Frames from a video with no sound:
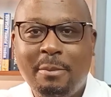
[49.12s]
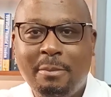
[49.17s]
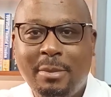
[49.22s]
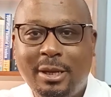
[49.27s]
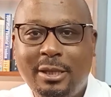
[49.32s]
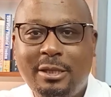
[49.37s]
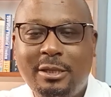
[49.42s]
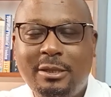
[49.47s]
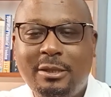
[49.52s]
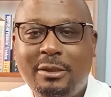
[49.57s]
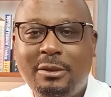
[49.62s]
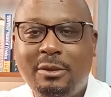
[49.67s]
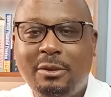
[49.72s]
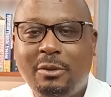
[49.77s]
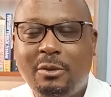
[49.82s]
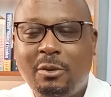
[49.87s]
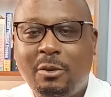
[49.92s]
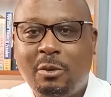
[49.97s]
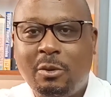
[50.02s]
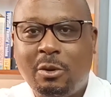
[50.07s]
But
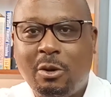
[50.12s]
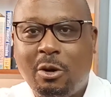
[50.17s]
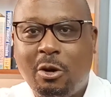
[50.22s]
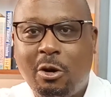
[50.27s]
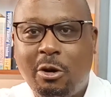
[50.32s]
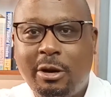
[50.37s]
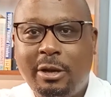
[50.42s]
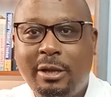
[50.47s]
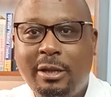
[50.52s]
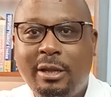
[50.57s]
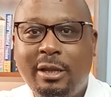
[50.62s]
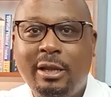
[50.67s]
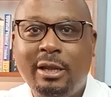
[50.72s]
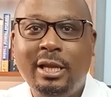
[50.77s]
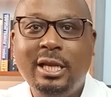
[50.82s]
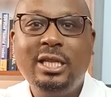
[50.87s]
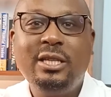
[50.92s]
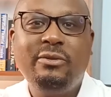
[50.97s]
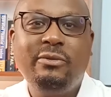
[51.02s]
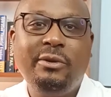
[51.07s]
on
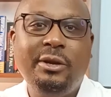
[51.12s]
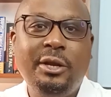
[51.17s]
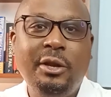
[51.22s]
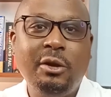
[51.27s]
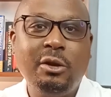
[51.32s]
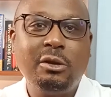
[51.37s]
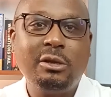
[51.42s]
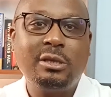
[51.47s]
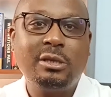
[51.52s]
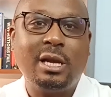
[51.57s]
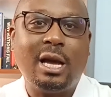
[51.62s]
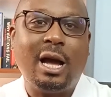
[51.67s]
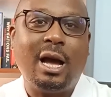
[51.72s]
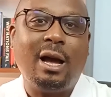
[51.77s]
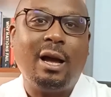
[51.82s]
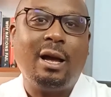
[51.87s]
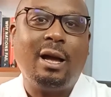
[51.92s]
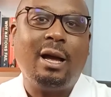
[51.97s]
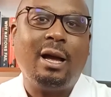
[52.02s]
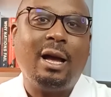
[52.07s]
these videos,
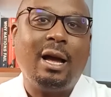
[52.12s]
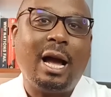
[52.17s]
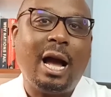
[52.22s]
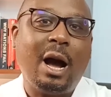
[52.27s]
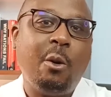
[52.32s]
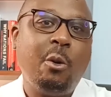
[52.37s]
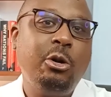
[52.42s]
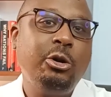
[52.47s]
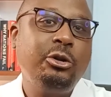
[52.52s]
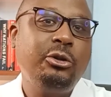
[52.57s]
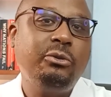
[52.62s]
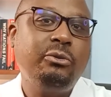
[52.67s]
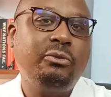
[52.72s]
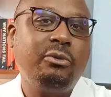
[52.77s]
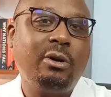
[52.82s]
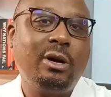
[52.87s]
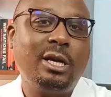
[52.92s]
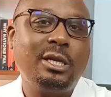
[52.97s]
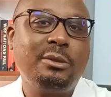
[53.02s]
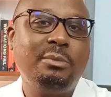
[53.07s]
I want to
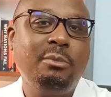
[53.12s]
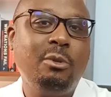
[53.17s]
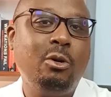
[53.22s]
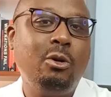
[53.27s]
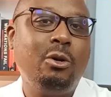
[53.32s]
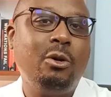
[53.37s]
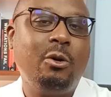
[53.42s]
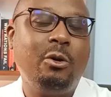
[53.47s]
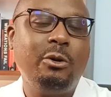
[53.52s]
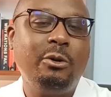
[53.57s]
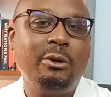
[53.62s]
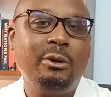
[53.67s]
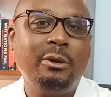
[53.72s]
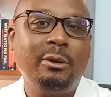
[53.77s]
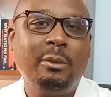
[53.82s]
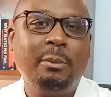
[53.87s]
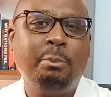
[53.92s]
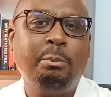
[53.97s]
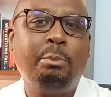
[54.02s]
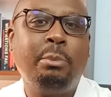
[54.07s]
focus more on
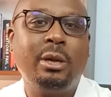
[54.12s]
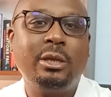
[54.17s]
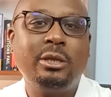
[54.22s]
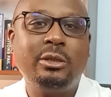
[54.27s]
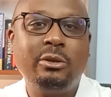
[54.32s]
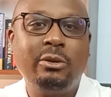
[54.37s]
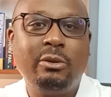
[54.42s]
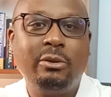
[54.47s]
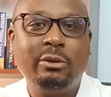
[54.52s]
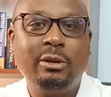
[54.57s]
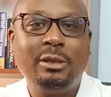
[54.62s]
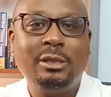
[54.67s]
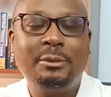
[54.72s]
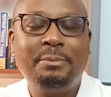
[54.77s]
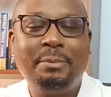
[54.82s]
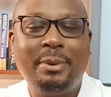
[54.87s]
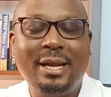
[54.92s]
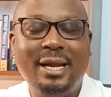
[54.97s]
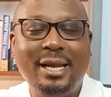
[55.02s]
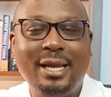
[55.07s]
personal
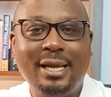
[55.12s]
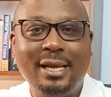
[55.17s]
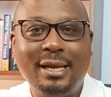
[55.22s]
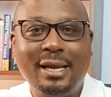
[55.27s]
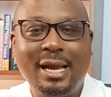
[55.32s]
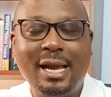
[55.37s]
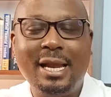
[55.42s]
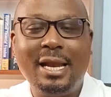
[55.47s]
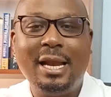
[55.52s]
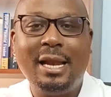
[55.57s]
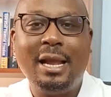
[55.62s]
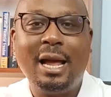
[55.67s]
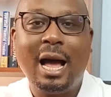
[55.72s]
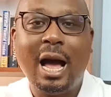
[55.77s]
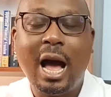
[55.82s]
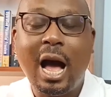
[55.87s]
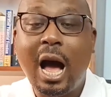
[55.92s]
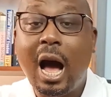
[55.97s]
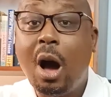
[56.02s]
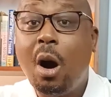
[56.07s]
spending and
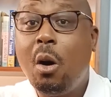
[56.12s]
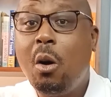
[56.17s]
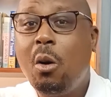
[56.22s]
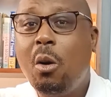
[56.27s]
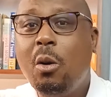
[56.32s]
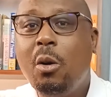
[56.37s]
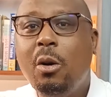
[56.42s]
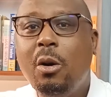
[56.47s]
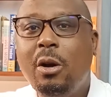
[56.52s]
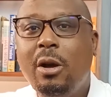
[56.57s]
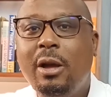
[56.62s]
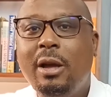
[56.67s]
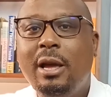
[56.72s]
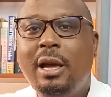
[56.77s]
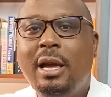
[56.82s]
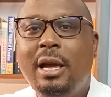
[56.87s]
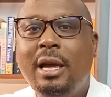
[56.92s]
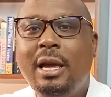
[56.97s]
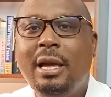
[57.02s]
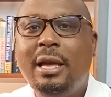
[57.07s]
how
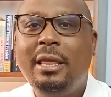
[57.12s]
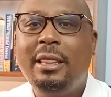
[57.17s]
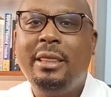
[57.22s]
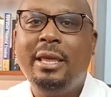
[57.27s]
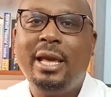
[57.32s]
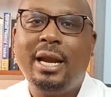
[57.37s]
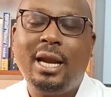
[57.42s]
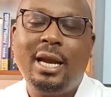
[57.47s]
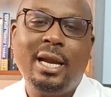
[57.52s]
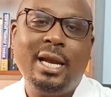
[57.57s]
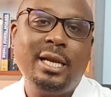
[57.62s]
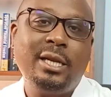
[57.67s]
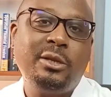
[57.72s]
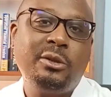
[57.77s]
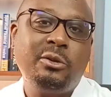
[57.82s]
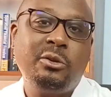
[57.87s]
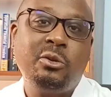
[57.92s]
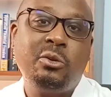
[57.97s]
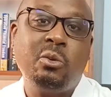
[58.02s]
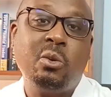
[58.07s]
they
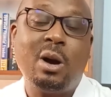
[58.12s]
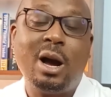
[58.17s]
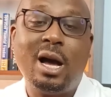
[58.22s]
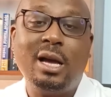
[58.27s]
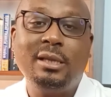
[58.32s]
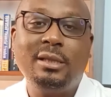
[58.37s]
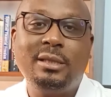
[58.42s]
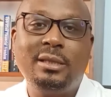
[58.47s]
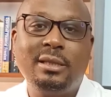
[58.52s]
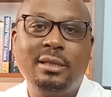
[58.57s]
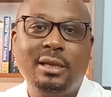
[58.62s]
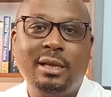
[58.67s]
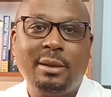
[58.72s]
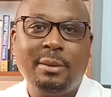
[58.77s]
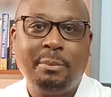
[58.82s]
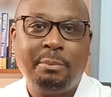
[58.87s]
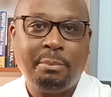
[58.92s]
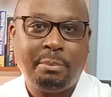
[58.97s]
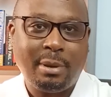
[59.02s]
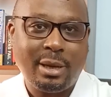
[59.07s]
relate towards
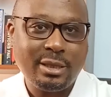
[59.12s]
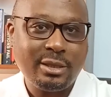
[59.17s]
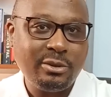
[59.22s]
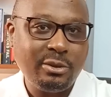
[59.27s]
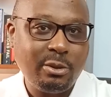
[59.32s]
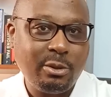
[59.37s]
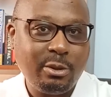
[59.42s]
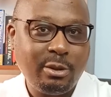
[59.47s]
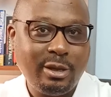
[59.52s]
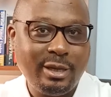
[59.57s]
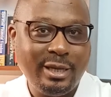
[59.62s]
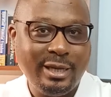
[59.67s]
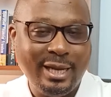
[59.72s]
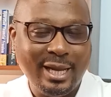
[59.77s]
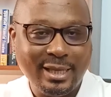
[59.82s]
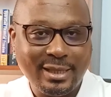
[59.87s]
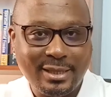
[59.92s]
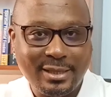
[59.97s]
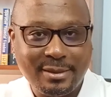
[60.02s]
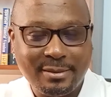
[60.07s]
personal
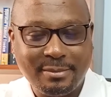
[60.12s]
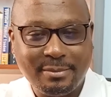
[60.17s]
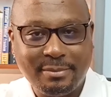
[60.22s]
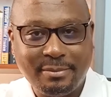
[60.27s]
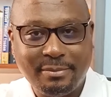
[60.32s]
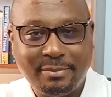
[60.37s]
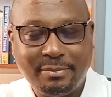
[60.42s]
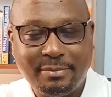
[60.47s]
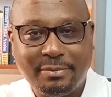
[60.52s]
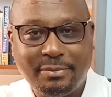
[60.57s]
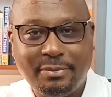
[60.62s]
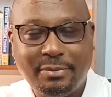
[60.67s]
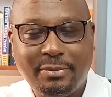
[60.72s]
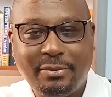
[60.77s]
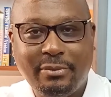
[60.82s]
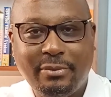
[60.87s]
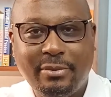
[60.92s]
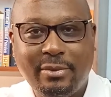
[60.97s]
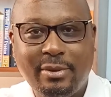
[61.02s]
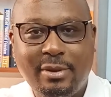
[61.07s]
debts.
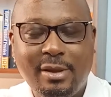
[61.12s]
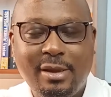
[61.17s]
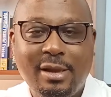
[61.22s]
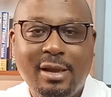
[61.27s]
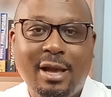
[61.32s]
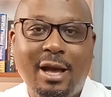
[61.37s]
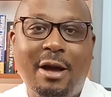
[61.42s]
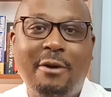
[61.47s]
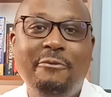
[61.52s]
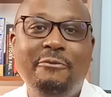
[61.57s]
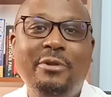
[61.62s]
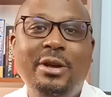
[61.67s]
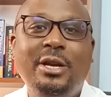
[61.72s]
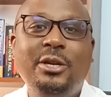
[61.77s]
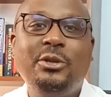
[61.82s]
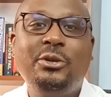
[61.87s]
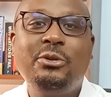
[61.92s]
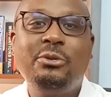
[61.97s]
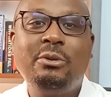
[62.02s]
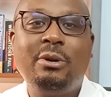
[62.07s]
I'm
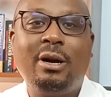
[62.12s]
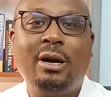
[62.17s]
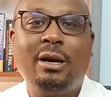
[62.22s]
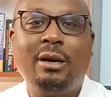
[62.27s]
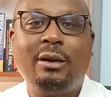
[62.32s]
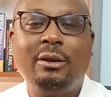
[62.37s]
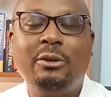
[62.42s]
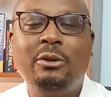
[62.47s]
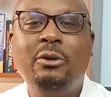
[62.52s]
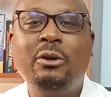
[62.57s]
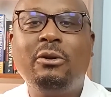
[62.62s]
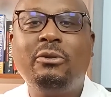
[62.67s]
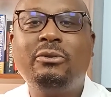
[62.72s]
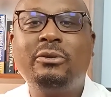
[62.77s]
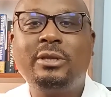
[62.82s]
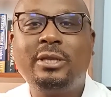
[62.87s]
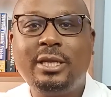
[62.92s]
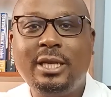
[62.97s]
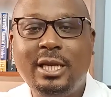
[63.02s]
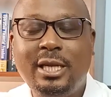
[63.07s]
very sure you have